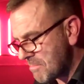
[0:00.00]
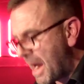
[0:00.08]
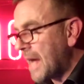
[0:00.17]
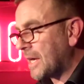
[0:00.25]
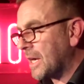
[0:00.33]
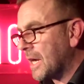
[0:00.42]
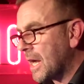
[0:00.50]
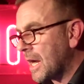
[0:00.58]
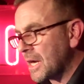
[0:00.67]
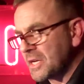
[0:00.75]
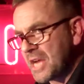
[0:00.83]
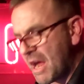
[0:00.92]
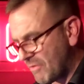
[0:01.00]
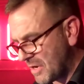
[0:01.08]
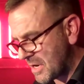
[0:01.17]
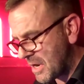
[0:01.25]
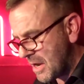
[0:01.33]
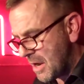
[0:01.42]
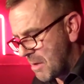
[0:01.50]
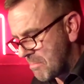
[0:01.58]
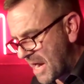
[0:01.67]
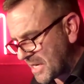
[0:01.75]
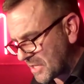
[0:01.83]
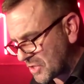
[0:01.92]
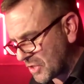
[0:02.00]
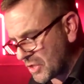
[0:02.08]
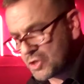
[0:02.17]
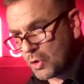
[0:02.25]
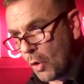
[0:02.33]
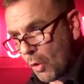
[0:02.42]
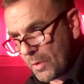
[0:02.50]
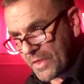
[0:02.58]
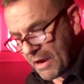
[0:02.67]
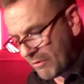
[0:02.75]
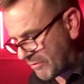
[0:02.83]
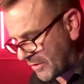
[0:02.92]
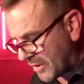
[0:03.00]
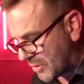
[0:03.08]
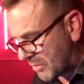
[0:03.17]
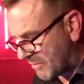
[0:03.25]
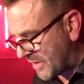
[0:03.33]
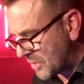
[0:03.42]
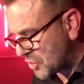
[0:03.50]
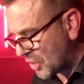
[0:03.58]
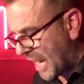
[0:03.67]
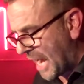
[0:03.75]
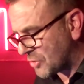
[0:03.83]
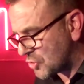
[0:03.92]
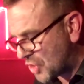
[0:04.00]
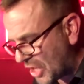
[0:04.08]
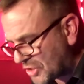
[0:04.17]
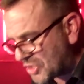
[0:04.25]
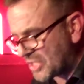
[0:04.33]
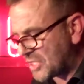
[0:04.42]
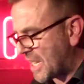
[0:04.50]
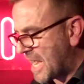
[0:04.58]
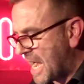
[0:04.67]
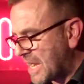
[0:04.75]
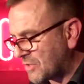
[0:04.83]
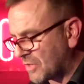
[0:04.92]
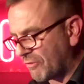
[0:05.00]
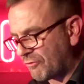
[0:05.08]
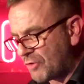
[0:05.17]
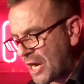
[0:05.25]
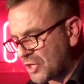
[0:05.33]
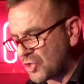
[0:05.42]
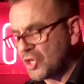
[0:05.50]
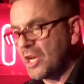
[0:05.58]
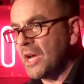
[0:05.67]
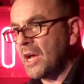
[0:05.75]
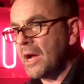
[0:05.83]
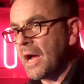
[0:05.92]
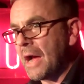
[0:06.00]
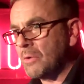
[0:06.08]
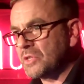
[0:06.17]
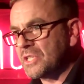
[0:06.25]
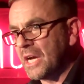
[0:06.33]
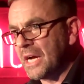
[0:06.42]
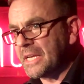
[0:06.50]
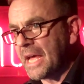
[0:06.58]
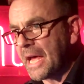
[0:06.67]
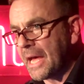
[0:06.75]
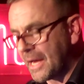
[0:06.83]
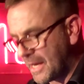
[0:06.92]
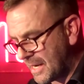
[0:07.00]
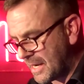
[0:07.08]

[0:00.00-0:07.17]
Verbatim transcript: Mac and Kevin made it to the door without further adventure, and just as they hit the fresh outside air,